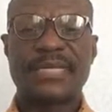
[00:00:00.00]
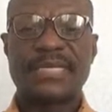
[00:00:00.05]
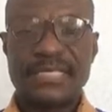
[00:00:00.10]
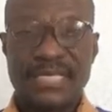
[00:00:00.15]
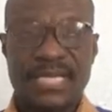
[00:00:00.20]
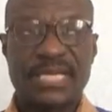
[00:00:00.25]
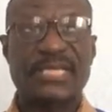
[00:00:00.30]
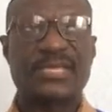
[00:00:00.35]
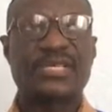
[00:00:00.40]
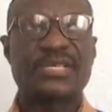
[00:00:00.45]

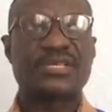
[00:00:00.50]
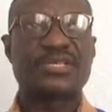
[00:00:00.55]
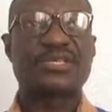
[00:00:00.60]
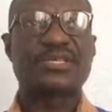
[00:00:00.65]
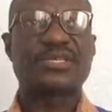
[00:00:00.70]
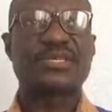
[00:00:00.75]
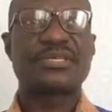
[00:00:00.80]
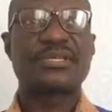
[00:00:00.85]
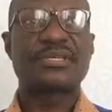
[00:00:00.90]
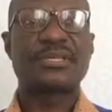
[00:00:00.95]

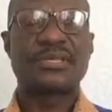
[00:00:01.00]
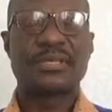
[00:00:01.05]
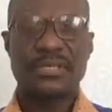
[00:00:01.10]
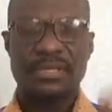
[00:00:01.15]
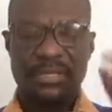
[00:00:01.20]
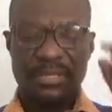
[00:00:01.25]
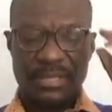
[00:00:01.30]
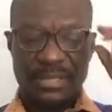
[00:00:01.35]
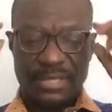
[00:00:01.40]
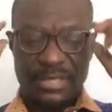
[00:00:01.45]
Jesus
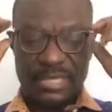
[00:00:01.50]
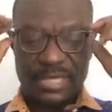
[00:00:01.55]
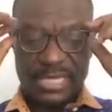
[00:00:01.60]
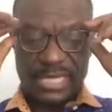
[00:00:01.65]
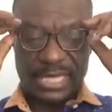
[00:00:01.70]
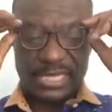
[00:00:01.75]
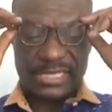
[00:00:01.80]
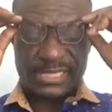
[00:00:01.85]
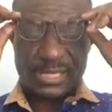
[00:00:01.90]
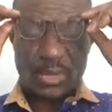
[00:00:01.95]

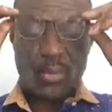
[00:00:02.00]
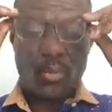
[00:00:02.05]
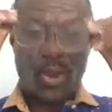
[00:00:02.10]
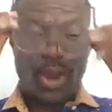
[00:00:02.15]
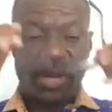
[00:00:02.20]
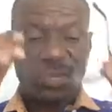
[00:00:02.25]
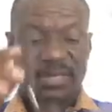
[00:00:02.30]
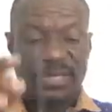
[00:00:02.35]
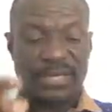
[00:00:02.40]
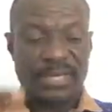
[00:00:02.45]
is the
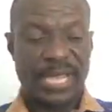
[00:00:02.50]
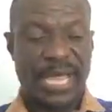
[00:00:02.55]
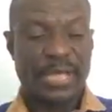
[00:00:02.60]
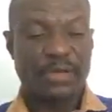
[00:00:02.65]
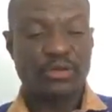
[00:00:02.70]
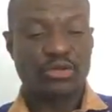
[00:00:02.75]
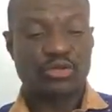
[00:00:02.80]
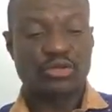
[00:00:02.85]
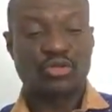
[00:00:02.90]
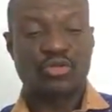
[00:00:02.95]
one
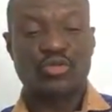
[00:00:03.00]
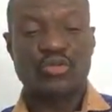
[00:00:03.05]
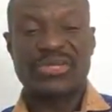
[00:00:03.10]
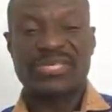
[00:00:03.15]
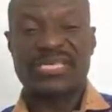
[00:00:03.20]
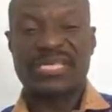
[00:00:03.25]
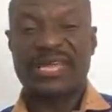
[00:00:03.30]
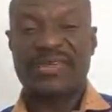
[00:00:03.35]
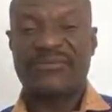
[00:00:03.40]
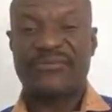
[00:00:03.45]
and true
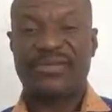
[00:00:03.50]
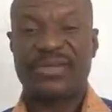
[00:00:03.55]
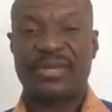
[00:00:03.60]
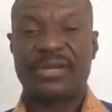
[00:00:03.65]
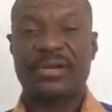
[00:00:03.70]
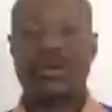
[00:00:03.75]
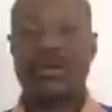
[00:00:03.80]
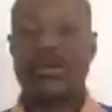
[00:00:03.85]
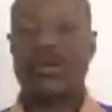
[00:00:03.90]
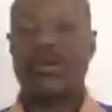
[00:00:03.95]

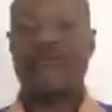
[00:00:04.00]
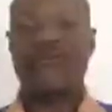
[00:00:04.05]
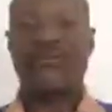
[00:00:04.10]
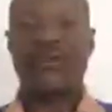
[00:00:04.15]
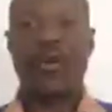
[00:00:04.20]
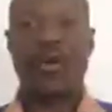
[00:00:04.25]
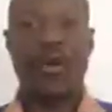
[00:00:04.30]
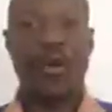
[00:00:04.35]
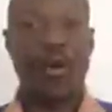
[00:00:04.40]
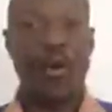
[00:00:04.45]
Savior of
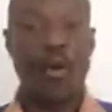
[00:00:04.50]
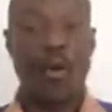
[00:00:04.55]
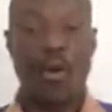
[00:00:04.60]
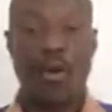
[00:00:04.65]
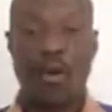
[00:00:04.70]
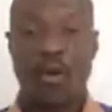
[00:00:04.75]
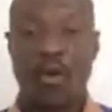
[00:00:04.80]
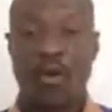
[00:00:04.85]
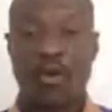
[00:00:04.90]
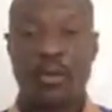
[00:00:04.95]

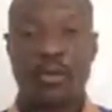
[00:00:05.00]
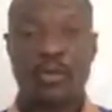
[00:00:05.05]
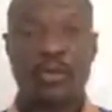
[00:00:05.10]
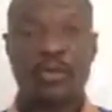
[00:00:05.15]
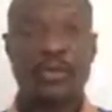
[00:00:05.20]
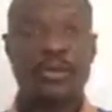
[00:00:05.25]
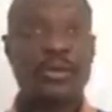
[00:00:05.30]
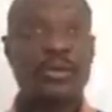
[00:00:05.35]
all,